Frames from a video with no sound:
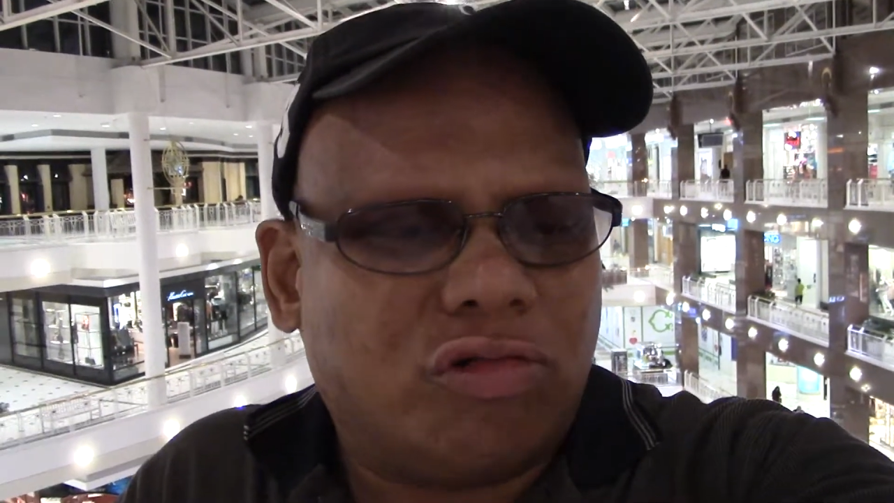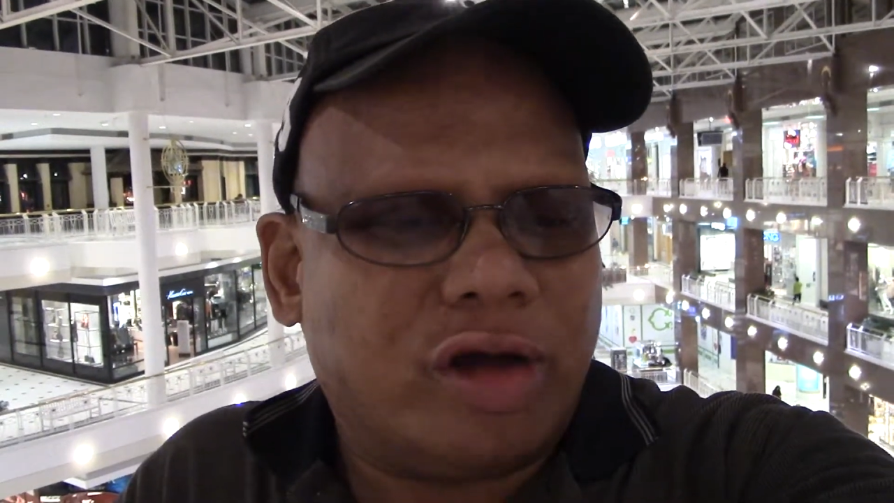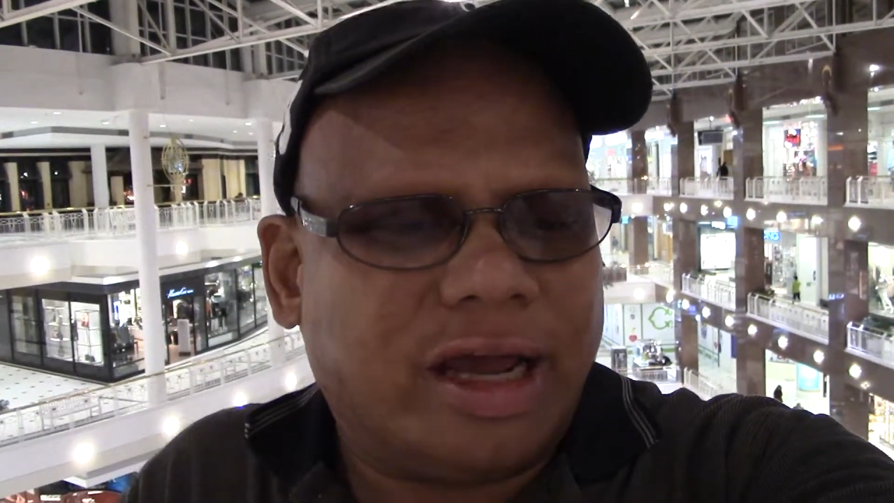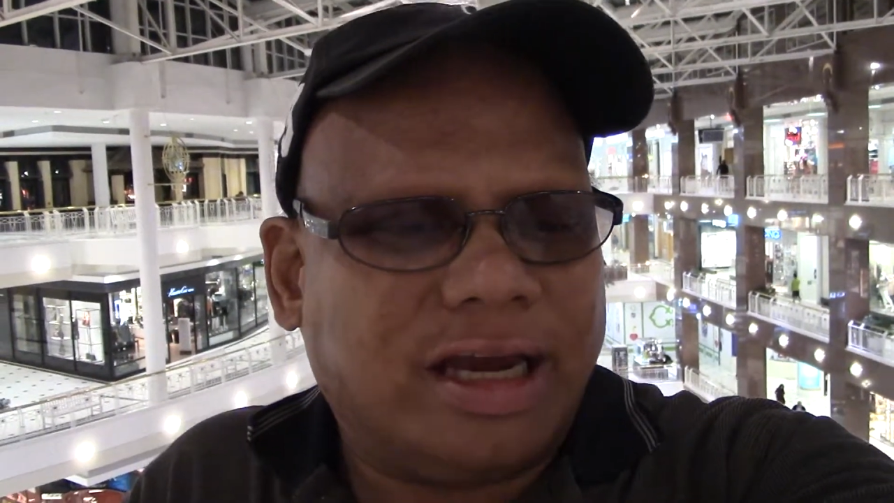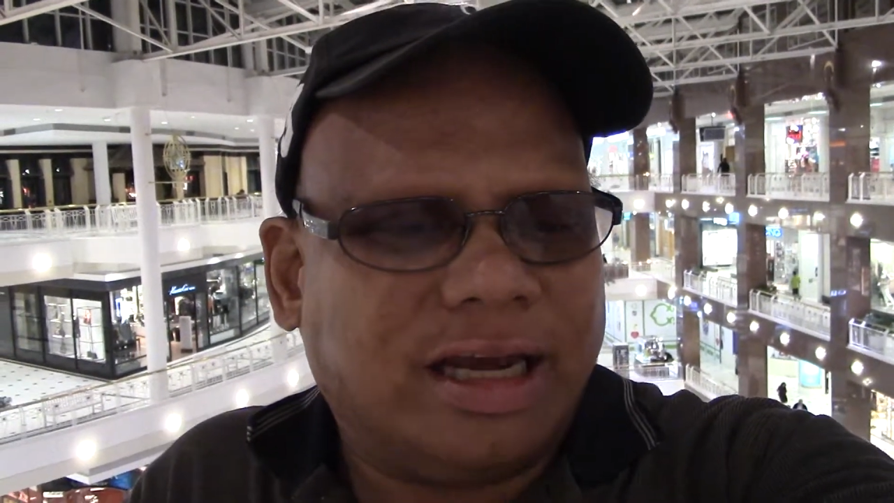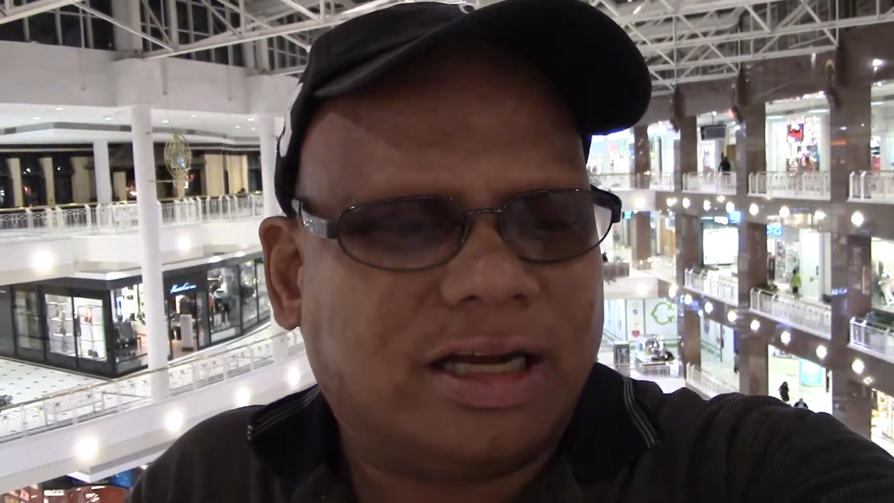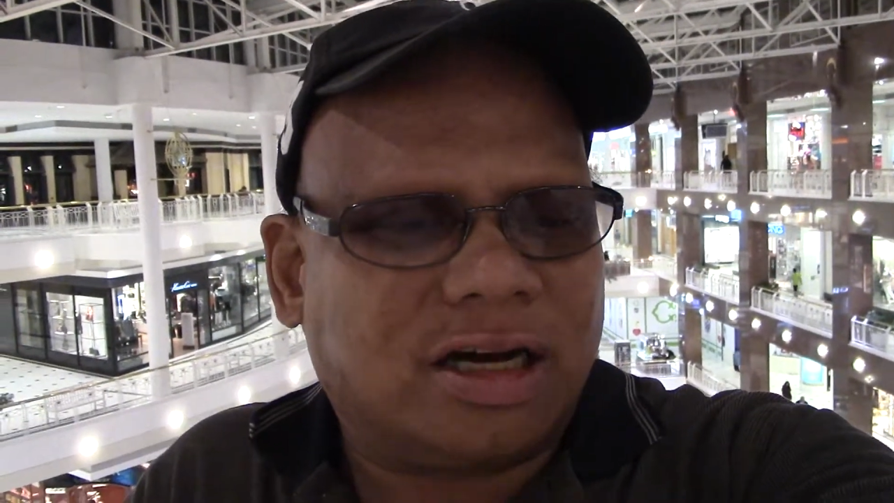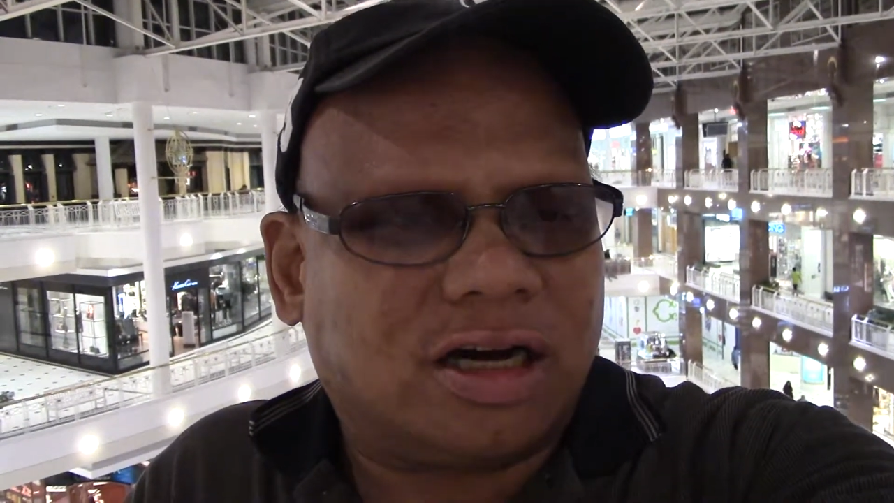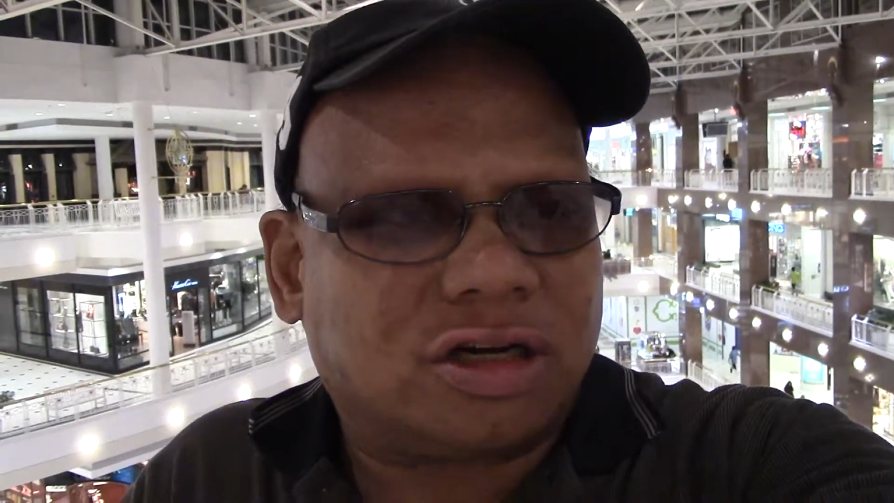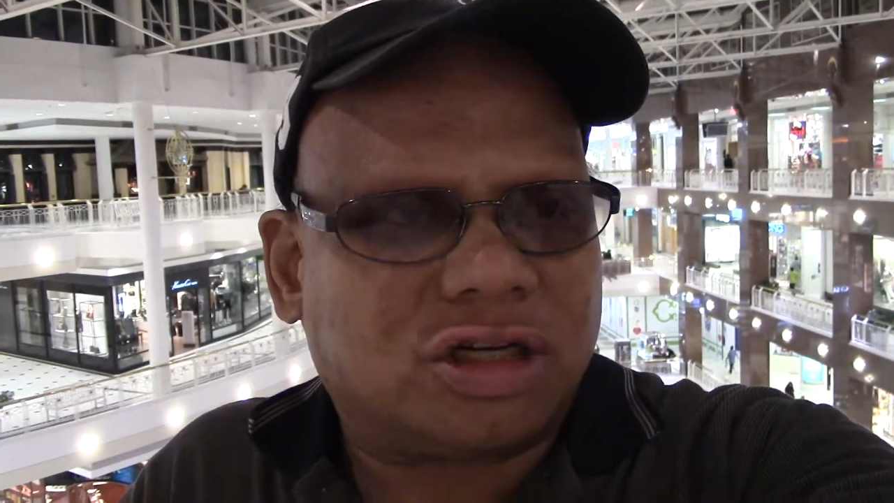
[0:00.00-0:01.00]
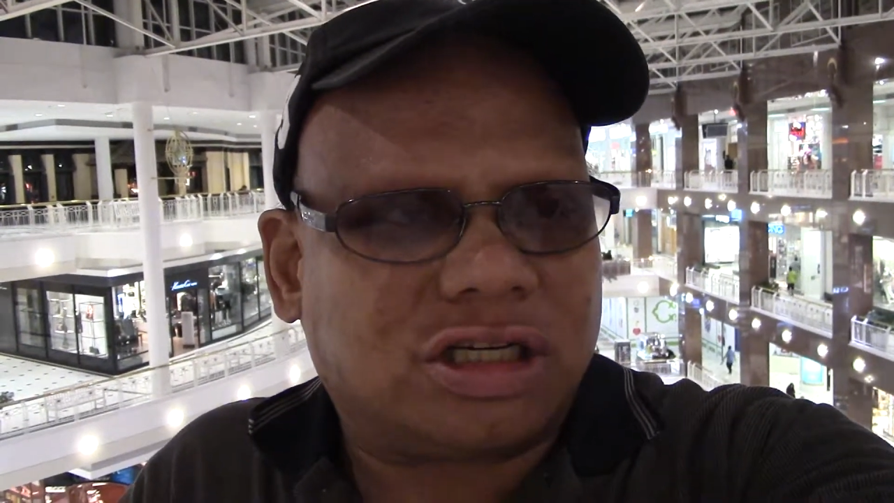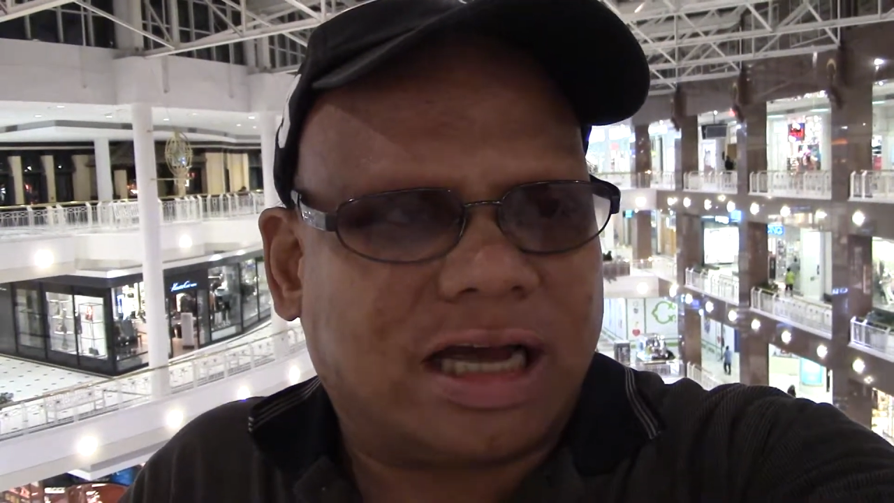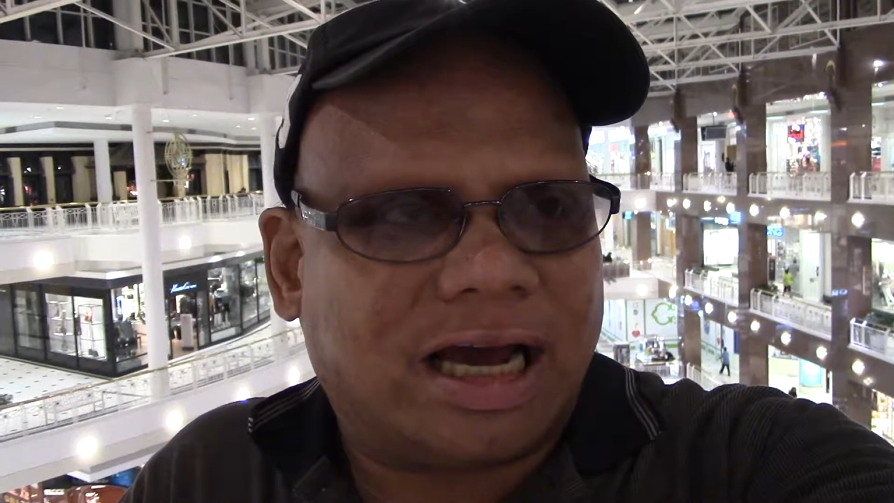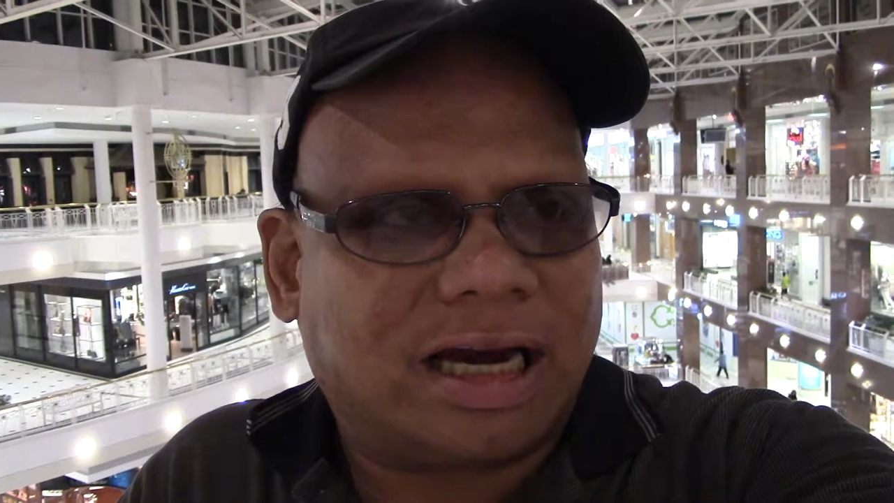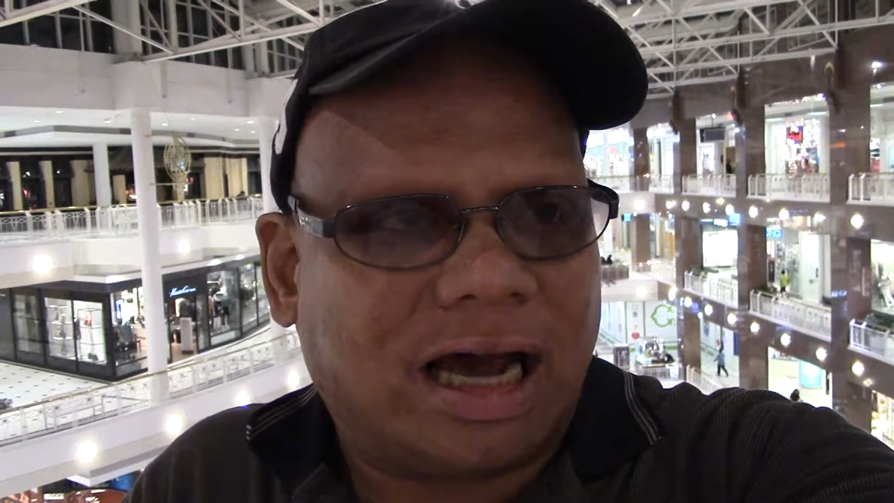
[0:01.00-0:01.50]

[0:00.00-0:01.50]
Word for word: we need to understand